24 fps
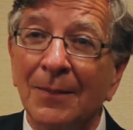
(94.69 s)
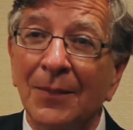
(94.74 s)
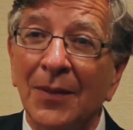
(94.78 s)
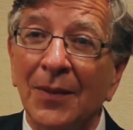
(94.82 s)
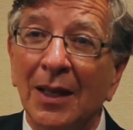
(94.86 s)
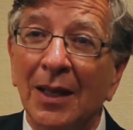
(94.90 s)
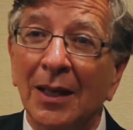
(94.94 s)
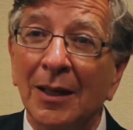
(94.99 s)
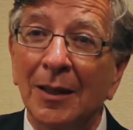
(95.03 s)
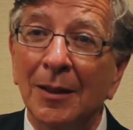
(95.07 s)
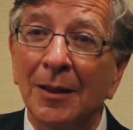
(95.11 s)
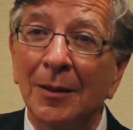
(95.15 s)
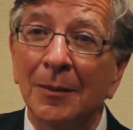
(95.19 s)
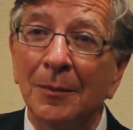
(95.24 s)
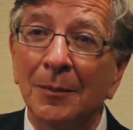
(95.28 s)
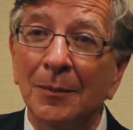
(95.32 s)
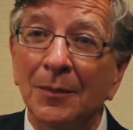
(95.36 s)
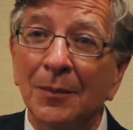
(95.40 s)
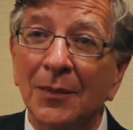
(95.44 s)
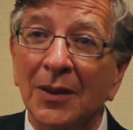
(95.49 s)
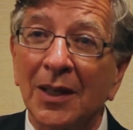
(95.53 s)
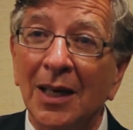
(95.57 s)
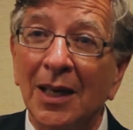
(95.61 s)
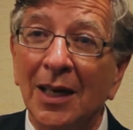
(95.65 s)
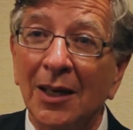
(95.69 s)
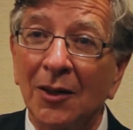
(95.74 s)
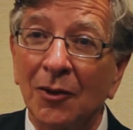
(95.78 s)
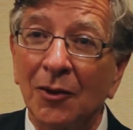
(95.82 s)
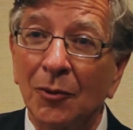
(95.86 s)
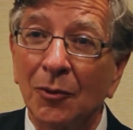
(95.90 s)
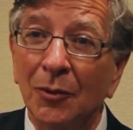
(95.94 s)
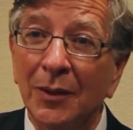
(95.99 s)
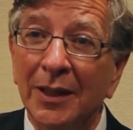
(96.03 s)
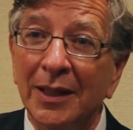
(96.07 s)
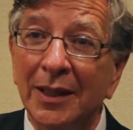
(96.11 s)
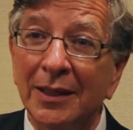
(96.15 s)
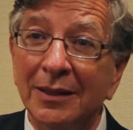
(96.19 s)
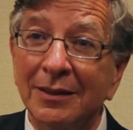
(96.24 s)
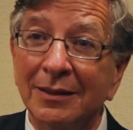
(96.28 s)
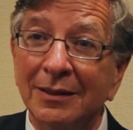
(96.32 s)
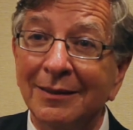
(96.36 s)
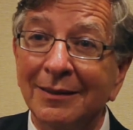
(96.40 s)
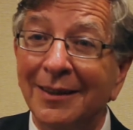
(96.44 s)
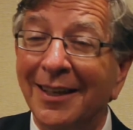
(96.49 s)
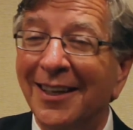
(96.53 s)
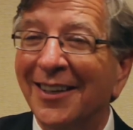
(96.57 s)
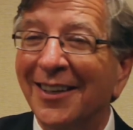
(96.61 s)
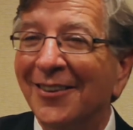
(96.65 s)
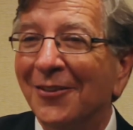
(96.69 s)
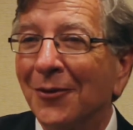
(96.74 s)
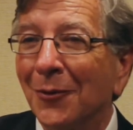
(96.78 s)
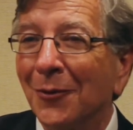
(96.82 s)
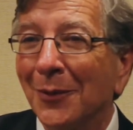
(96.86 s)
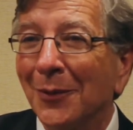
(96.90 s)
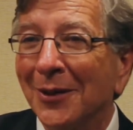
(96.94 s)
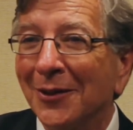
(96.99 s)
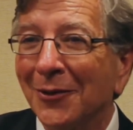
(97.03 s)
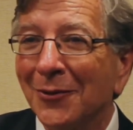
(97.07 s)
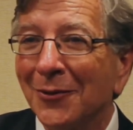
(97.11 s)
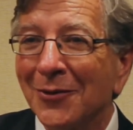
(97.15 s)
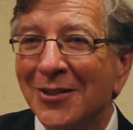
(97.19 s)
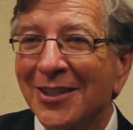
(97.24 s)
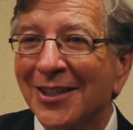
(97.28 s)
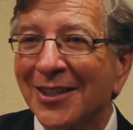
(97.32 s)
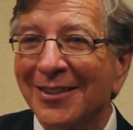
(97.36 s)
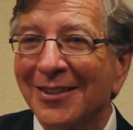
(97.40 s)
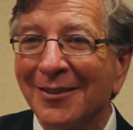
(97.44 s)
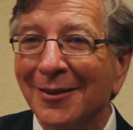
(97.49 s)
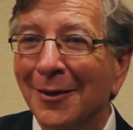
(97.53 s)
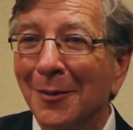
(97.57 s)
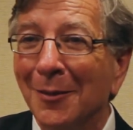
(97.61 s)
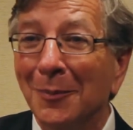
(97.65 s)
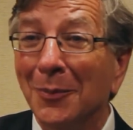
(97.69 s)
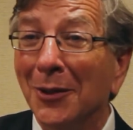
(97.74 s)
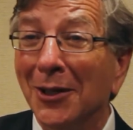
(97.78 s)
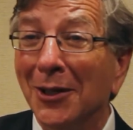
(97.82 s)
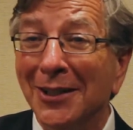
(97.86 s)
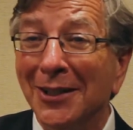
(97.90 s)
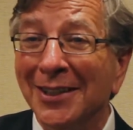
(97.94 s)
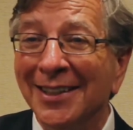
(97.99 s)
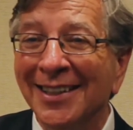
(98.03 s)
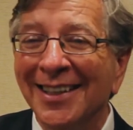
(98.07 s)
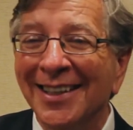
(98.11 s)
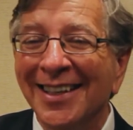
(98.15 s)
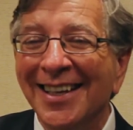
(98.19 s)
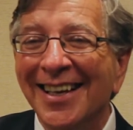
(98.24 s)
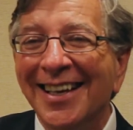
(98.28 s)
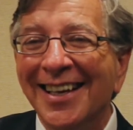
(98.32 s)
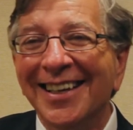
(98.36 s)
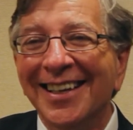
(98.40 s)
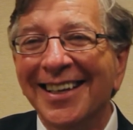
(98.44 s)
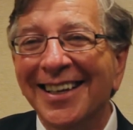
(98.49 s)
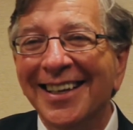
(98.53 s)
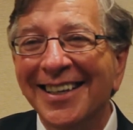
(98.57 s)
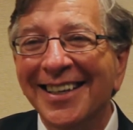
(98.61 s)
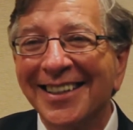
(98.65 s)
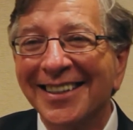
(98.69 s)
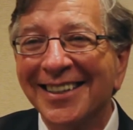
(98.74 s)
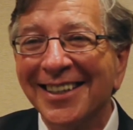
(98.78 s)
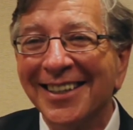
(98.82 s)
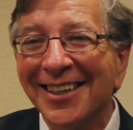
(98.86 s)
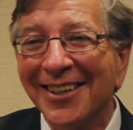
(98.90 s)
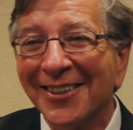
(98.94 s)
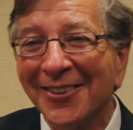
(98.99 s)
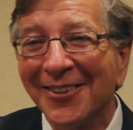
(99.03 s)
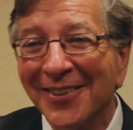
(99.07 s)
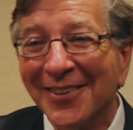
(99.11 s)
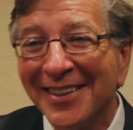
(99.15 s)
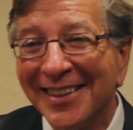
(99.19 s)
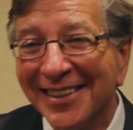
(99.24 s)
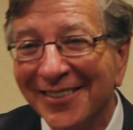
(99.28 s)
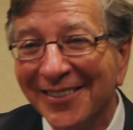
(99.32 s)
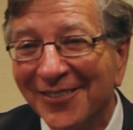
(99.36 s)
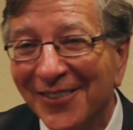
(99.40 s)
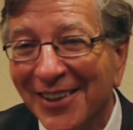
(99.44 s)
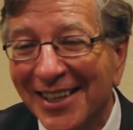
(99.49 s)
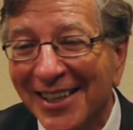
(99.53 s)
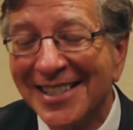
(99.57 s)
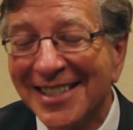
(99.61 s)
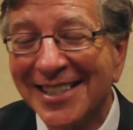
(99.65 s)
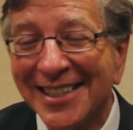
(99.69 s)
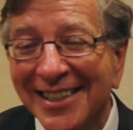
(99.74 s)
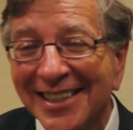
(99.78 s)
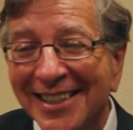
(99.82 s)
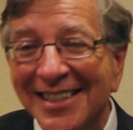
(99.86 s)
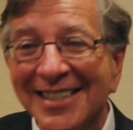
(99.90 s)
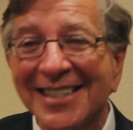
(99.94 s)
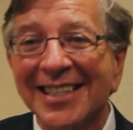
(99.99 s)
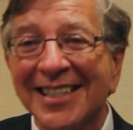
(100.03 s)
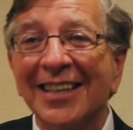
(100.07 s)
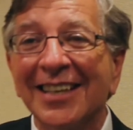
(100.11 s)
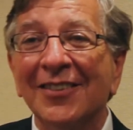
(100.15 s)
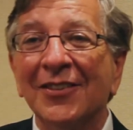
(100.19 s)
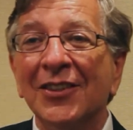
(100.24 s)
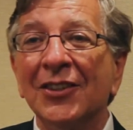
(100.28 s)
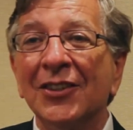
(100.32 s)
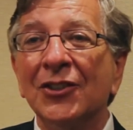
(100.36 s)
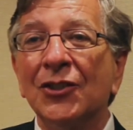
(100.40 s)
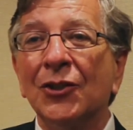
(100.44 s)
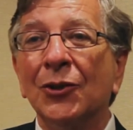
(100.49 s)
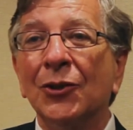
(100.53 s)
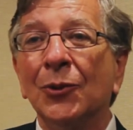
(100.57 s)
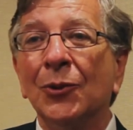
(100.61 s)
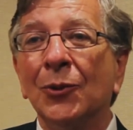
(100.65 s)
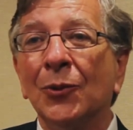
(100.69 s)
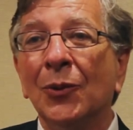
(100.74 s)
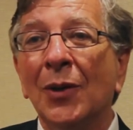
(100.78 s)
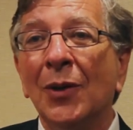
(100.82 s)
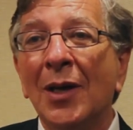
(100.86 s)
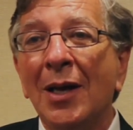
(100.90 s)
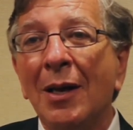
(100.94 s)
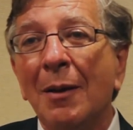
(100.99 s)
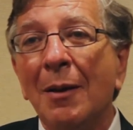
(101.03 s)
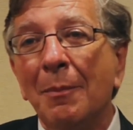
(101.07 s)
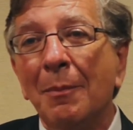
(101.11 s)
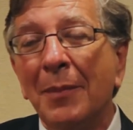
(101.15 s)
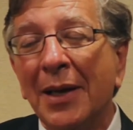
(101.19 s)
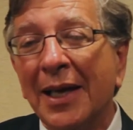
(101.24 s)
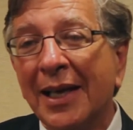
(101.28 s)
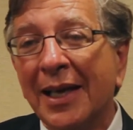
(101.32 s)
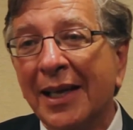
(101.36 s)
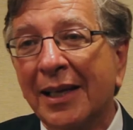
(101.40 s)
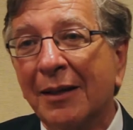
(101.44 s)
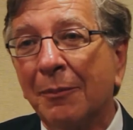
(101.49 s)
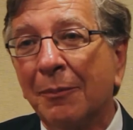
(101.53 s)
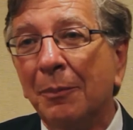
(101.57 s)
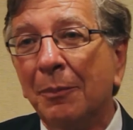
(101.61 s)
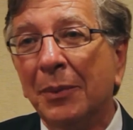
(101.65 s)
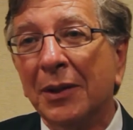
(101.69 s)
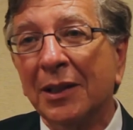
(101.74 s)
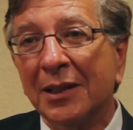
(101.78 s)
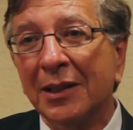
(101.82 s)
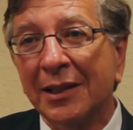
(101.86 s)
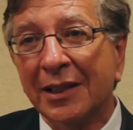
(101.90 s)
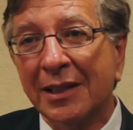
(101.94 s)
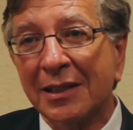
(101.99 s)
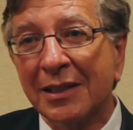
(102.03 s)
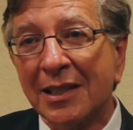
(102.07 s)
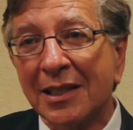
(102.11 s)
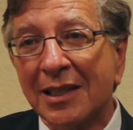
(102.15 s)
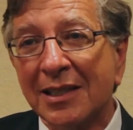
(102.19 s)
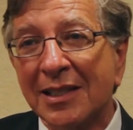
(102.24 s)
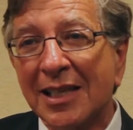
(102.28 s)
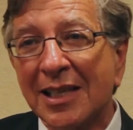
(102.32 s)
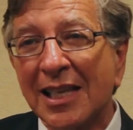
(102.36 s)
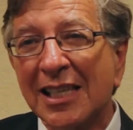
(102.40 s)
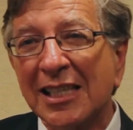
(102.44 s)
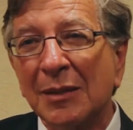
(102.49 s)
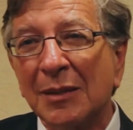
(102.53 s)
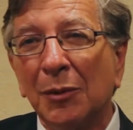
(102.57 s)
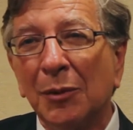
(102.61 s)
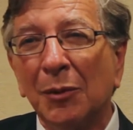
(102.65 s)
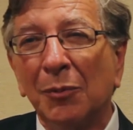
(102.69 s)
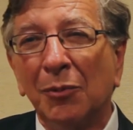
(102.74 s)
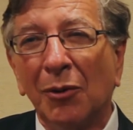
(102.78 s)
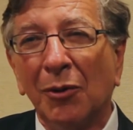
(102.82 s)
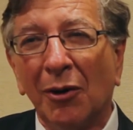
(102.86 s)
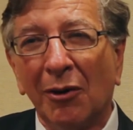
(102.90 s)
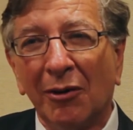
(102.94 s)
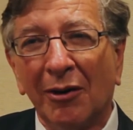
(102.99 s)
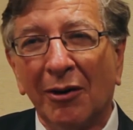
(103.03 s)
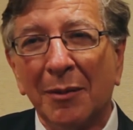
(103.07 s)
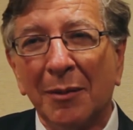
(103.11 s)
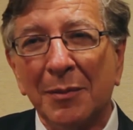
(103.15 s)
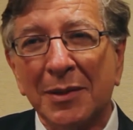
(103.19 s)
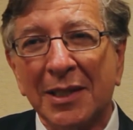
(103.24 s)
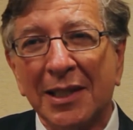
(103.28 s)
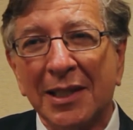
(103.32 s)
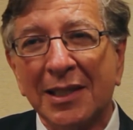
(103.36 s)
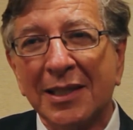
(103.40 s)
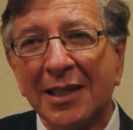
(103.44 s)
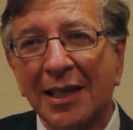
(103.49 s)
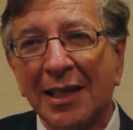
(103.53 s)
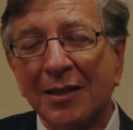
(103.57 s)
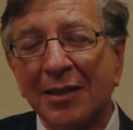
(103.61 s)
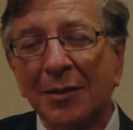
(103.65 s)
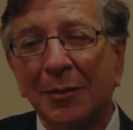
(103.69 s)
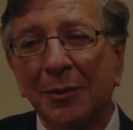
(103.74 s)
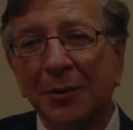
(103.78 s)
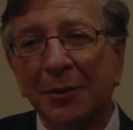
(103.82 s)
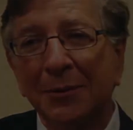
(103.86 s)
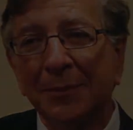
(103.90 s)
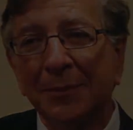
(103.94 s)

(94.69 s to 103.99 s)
concrete, if you want to use a pun, concrete advice that is given to make buildings accessible, programs accessible.